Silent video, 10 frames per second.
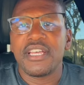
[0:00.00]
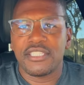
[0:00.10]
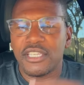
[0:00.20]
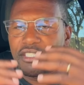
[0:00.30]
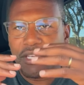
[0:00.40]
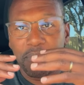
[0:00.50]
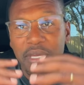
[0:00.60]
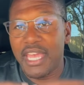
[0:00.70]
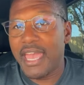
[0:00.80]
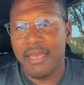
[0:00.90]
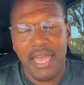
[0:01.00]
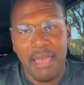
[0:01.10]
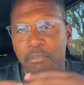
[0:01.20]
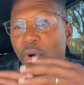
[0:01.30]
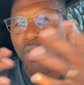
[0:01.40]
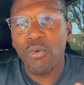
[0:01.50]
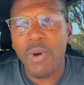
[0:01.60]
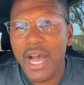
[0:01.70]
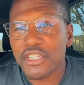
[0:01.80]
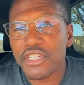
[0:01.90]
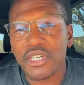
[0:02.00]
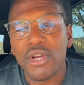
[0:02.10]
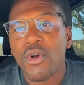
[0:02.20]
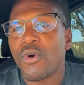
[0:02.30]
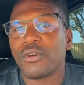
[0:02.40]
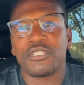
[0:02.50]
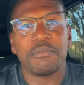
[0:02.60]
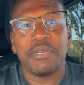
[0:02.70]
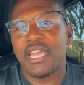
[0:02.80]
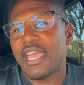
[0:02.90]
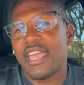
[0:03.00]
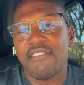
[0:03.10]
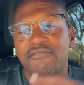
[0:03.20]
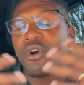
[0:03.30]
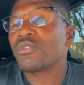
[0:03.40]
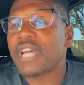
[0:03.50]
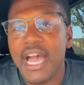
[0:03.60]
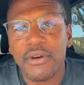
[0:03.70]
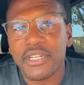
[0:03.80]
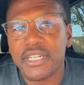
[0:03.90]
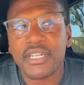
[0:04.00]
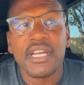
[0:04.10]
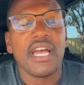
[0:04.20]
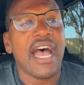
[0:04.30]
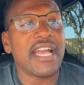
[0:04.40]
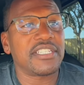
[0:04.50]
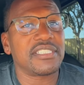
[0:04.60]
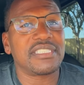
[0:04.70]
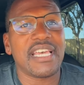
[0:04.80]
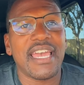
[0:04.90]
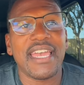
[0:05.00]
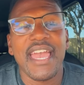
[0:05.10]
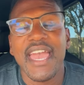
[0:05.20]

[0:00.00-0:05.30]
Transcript: to be a poll watcher or to be a vote counter, I should say.